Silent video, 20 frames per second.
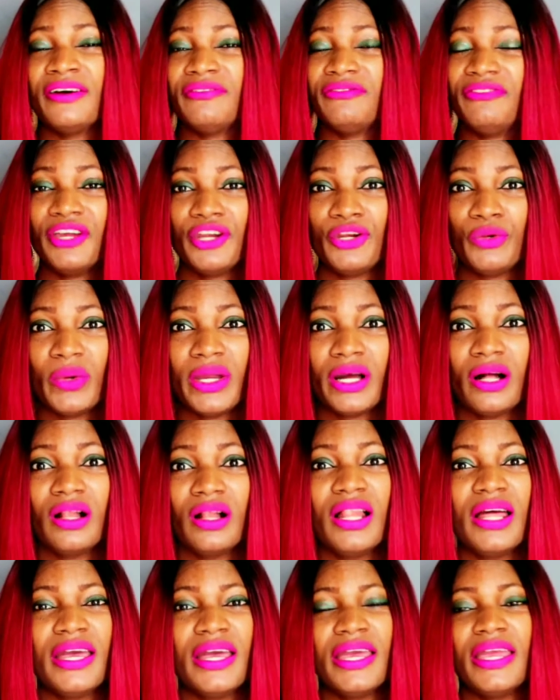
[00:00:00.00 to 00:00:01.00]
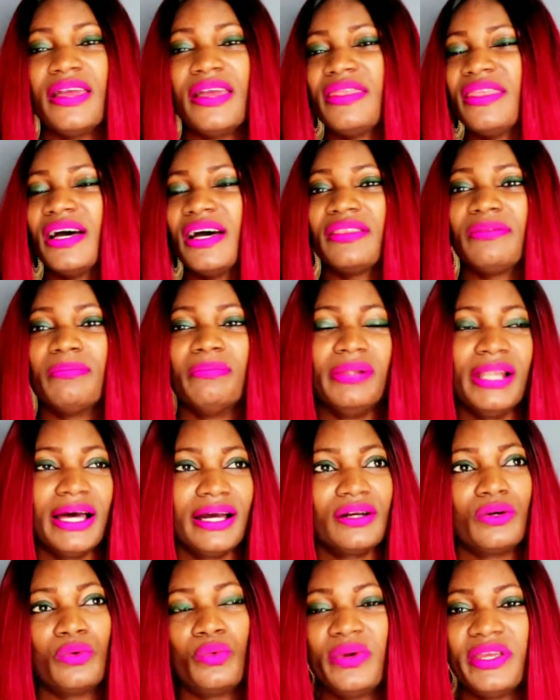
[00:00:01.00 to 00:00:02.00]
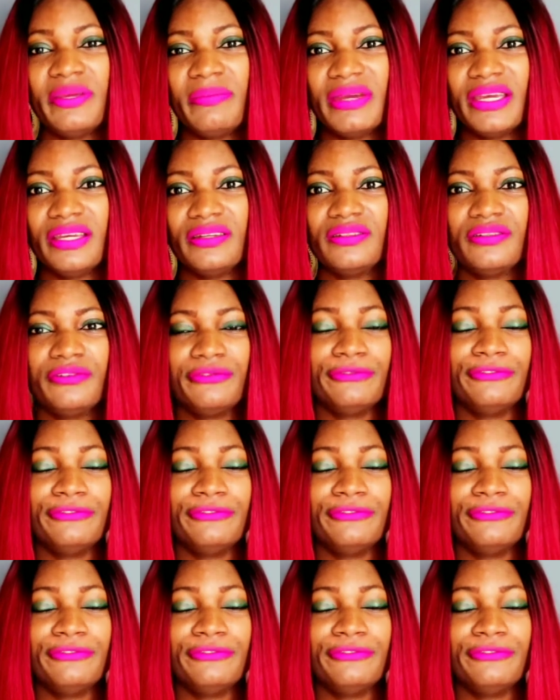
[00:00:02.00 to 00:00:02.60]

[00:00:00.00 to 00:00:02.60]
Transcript: very well and that black women